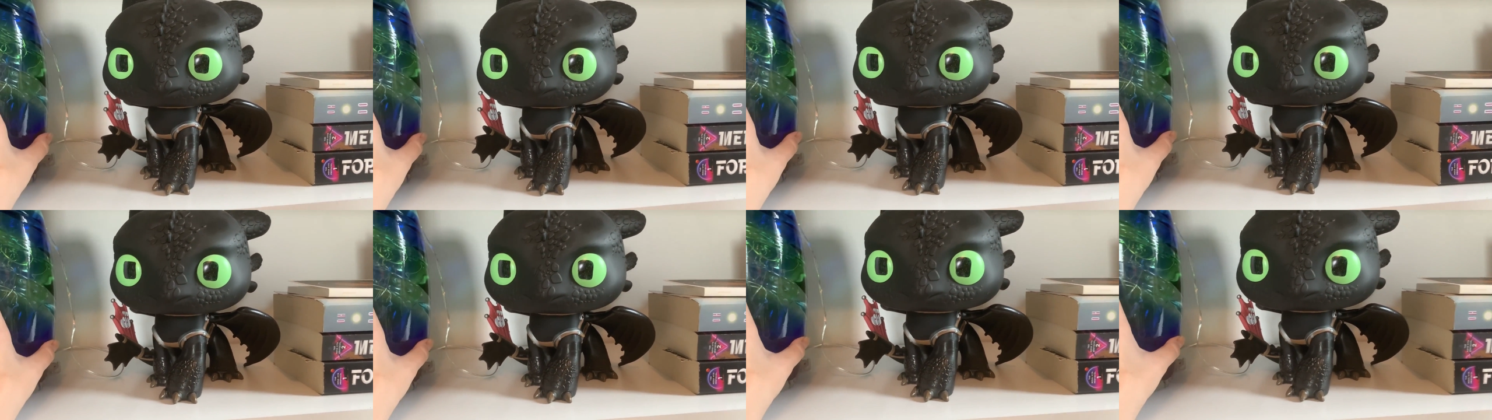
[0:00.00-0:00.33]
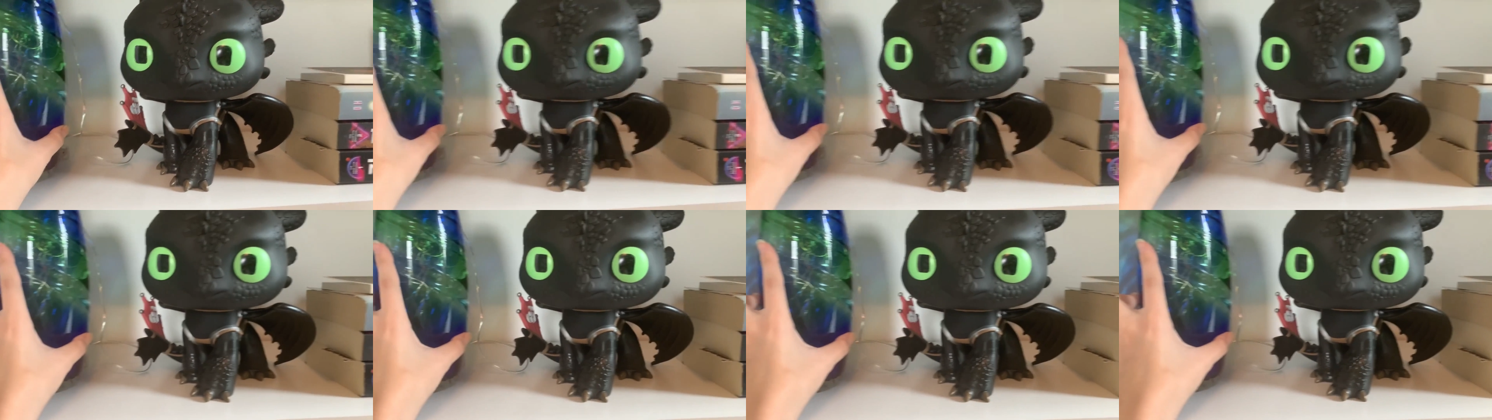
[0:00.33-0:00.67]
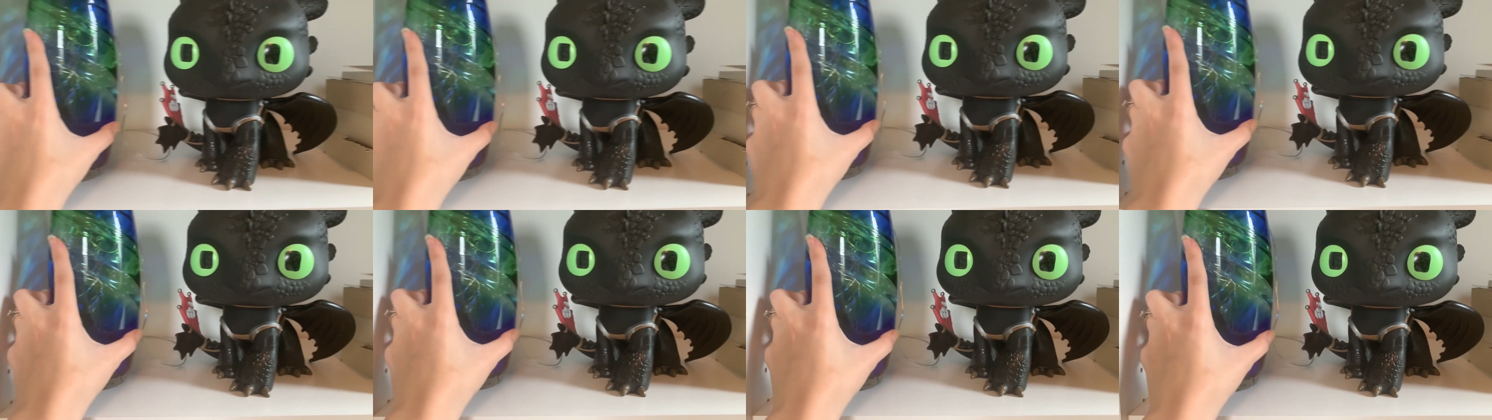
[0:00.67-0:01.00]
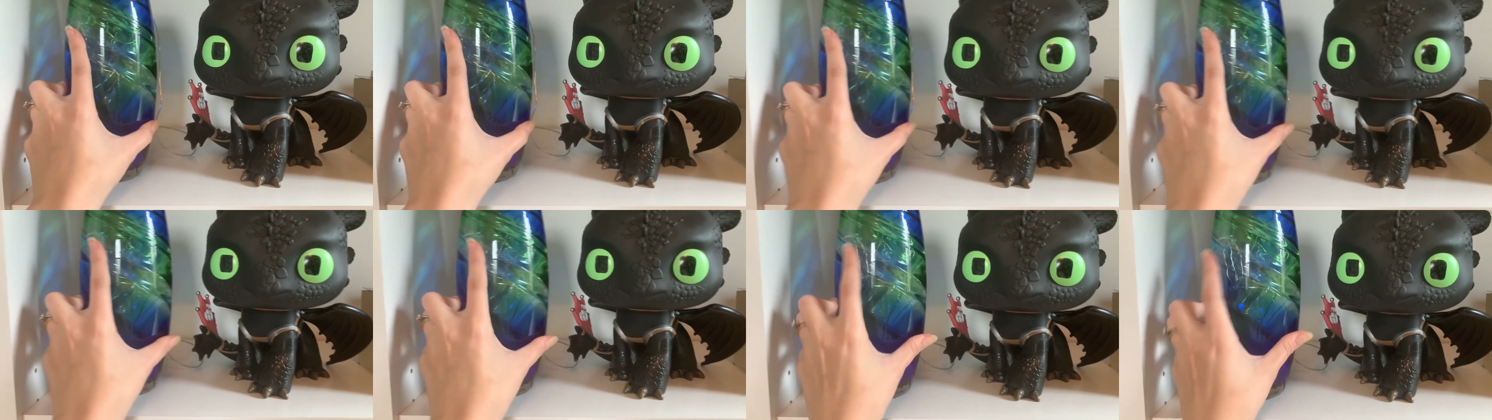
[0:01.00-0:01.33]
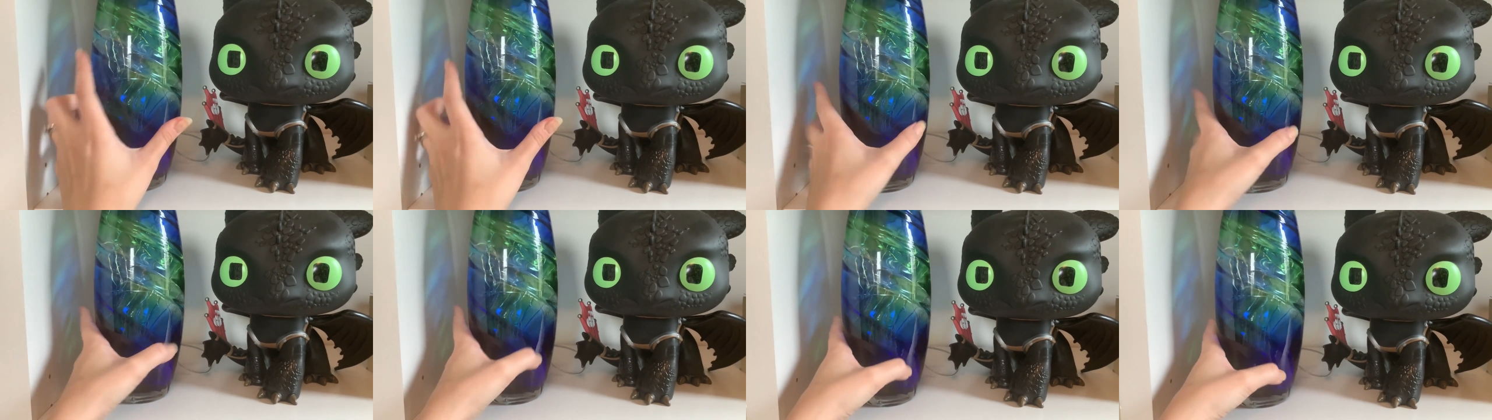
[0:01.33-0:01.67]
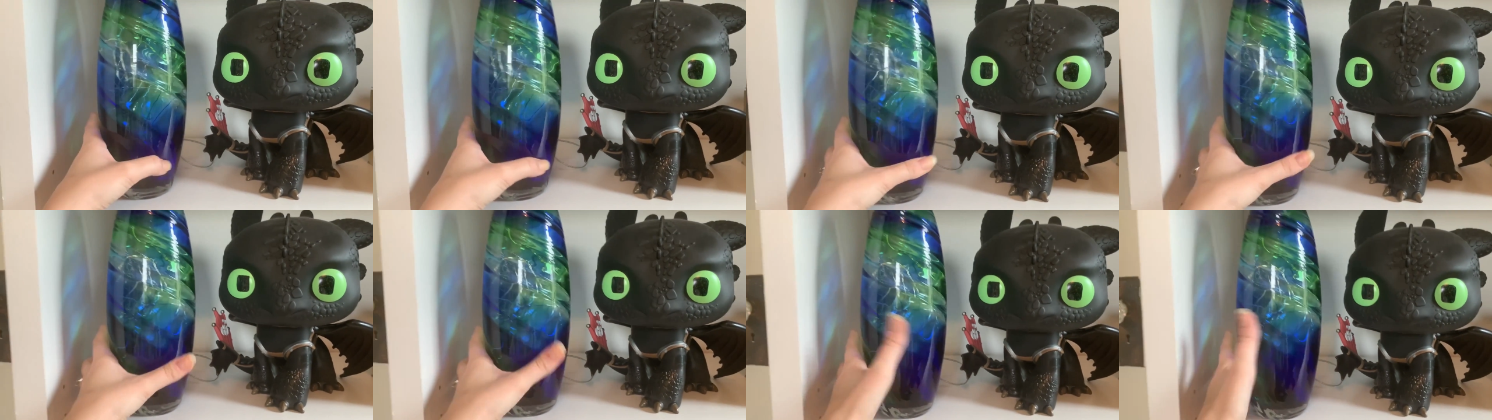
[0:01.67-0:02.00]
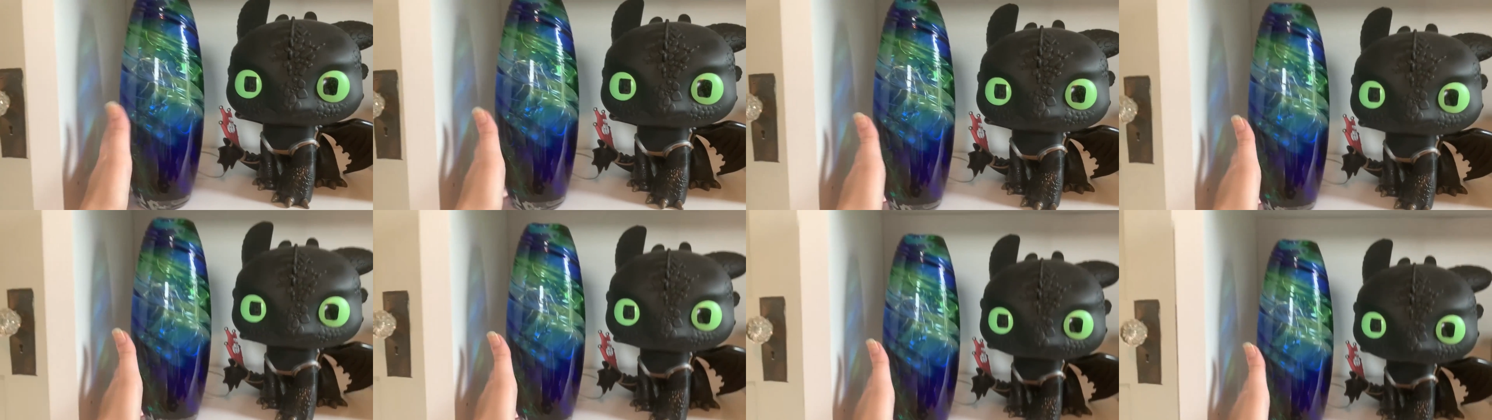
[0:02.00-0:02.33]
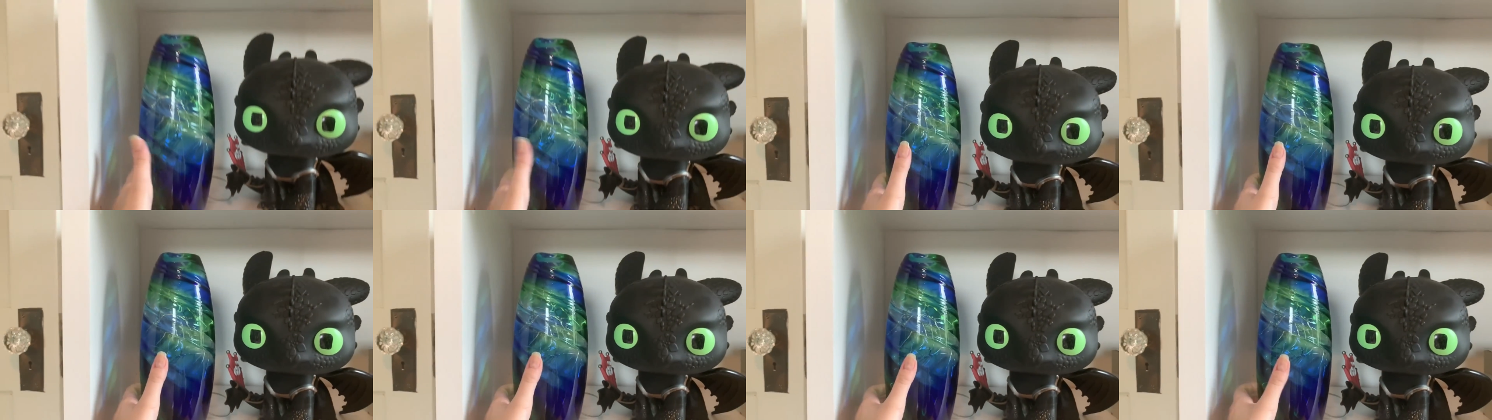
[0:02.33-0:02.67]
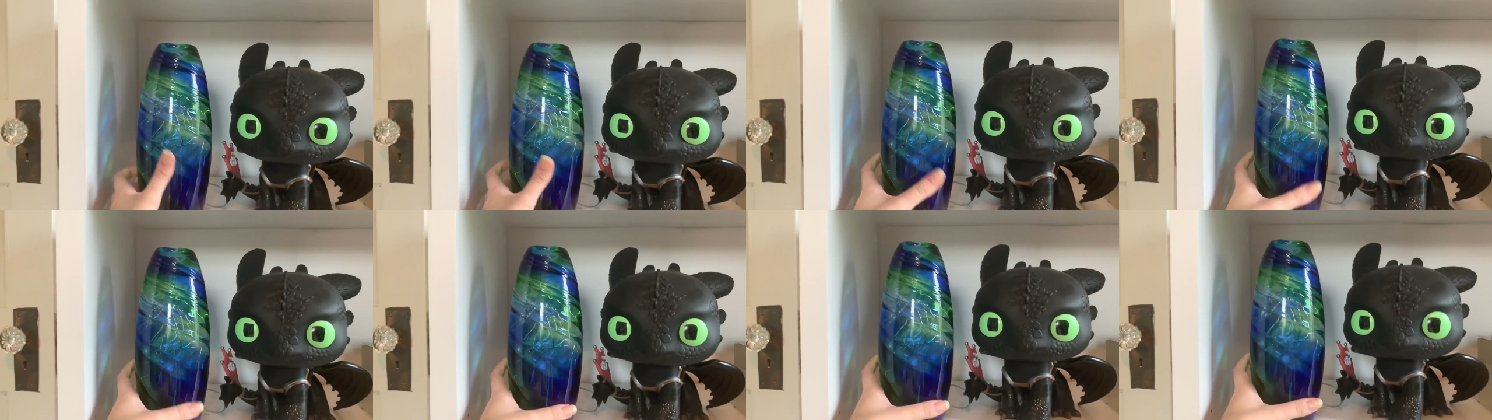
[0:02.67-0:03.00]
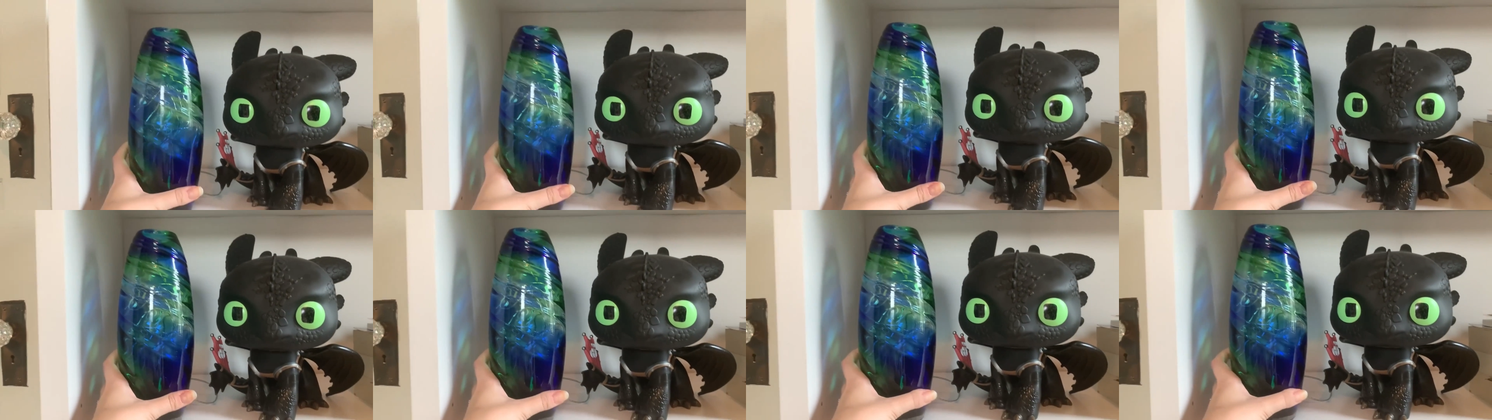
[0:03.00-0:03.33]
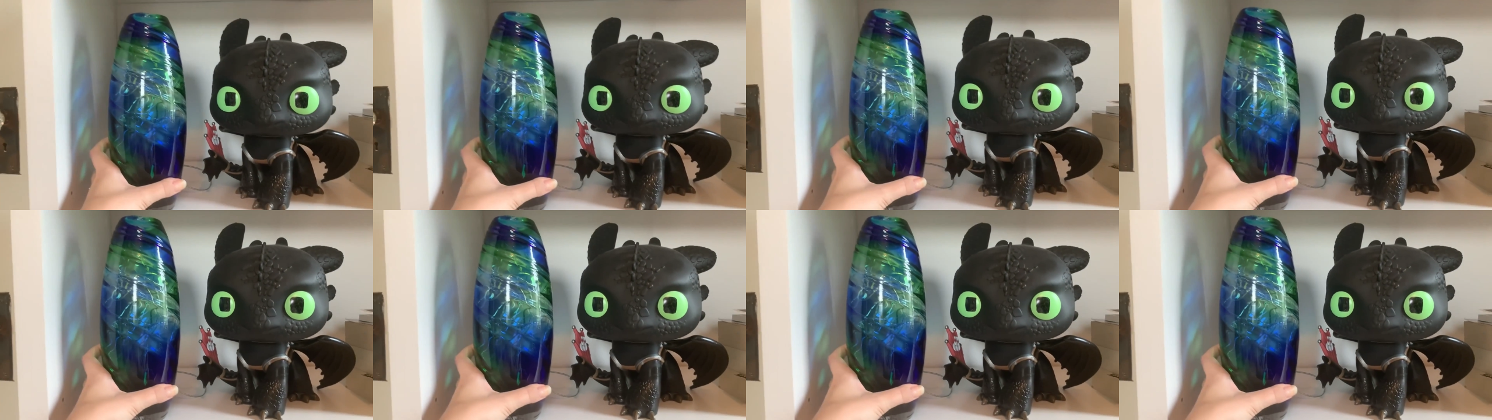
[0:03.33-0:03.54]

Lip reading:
[unreadable: no face in view]